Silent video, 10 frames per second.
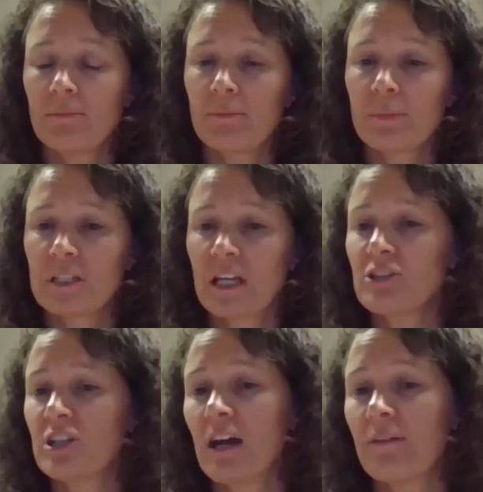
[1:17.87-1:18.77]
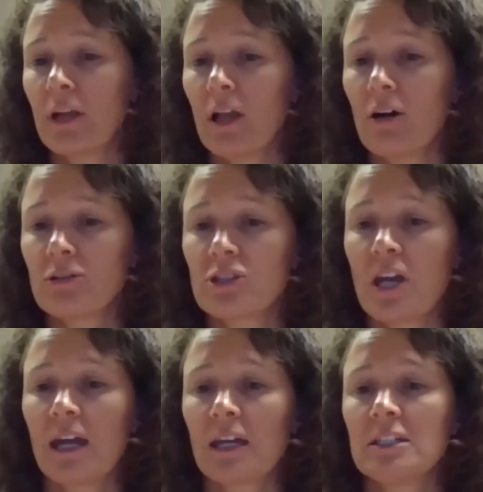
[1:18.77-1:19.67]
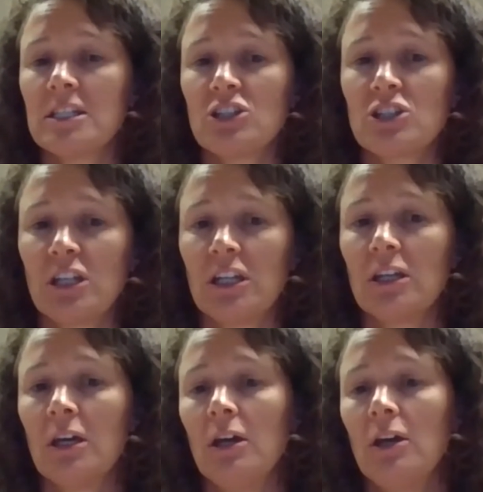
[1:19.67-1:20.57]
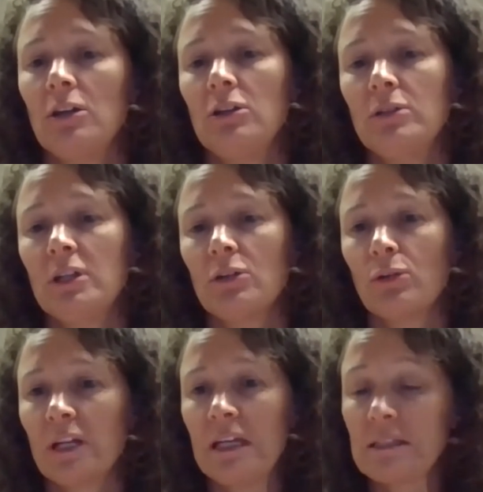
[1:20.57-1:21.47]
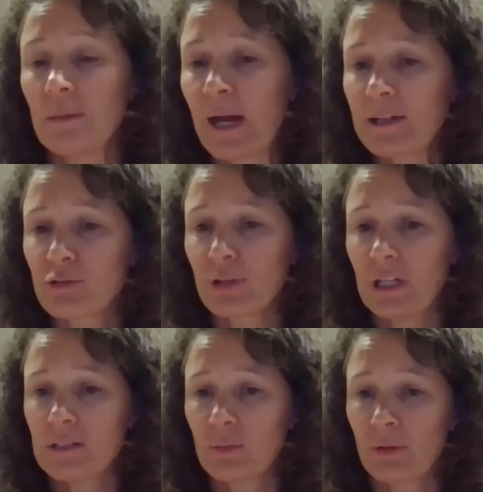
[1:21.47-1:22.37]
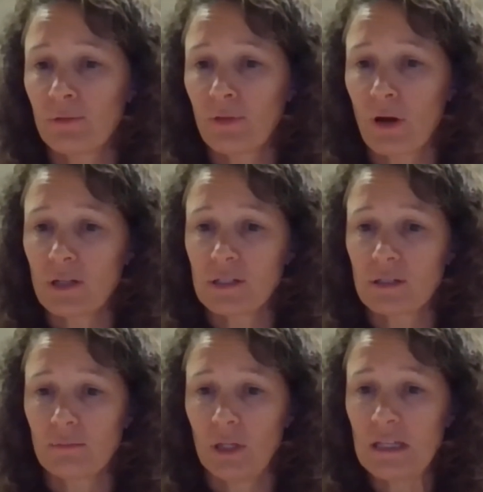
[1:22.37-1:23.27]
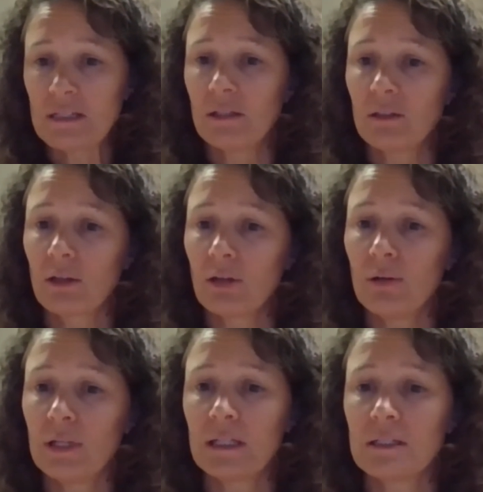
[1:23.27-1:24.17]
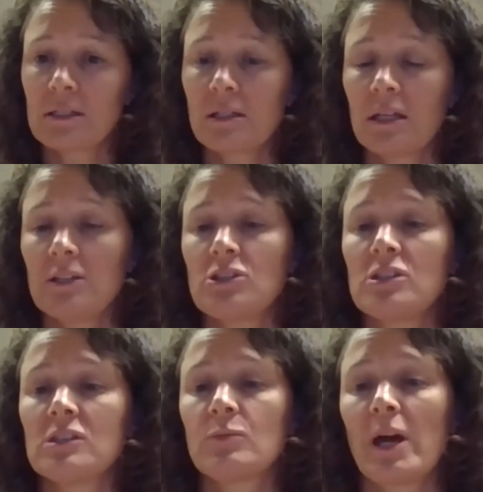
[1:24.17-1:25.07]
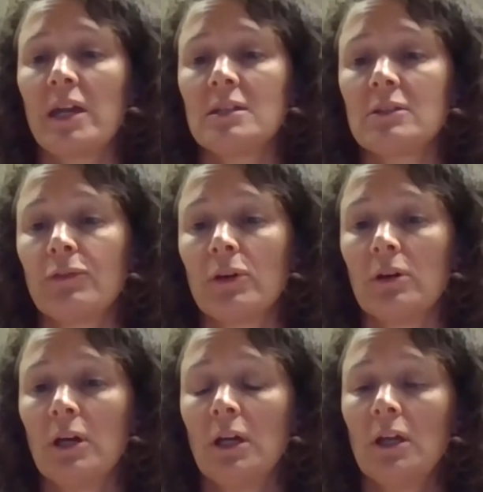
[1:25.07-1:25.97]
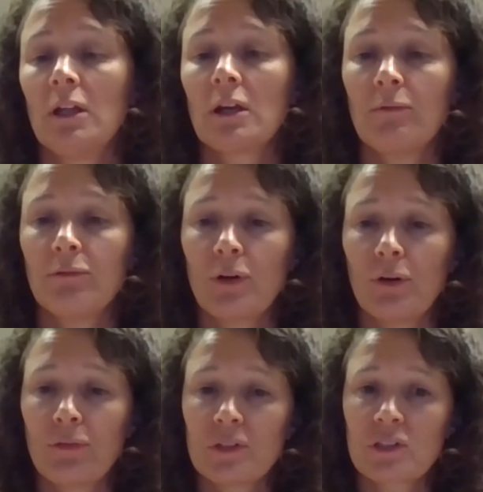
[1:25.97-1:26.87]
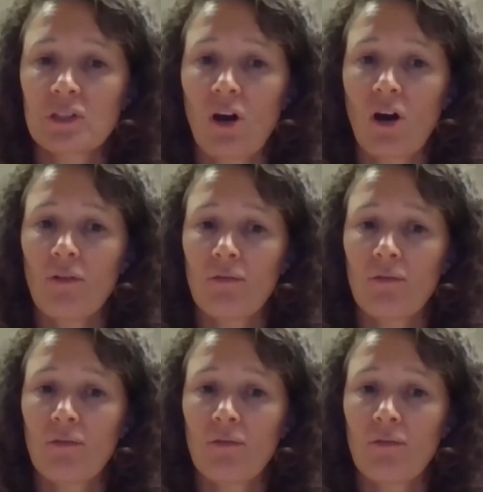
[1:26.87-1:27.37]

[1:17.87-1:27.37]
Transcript: potentially have a large air conditioning unit or a heater battery to provide some heating and cooling into the kitchen space for comfort of the staff.